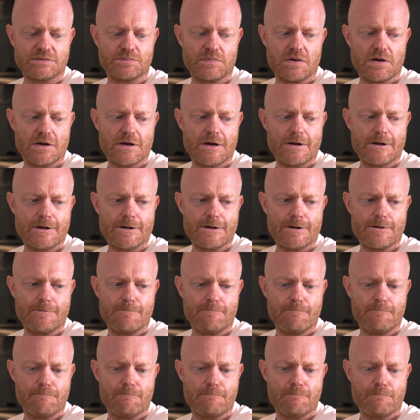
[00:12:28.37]
But
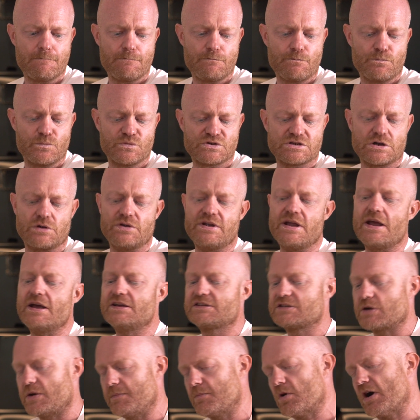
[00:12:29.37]
so yeah,
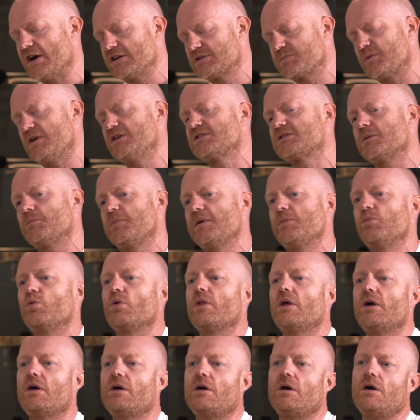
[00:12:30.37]
so in my experience, the people
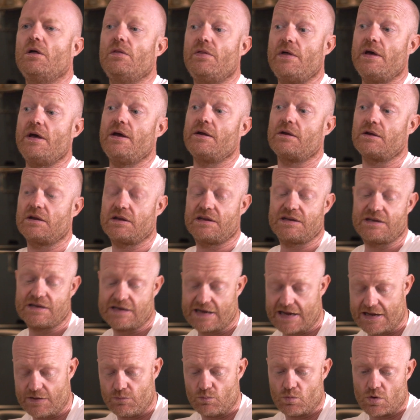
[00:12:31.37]
that are there
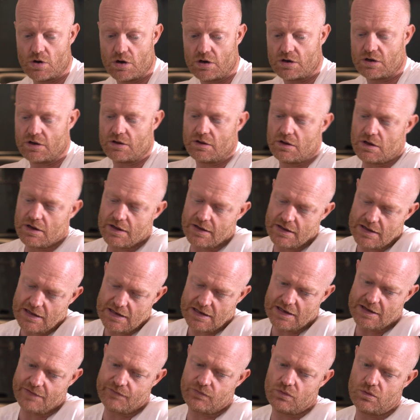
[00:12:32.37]
can work at
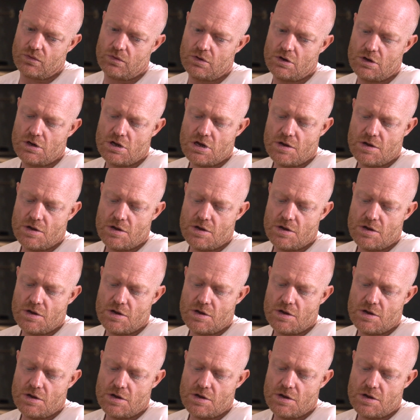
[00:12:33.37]
that level.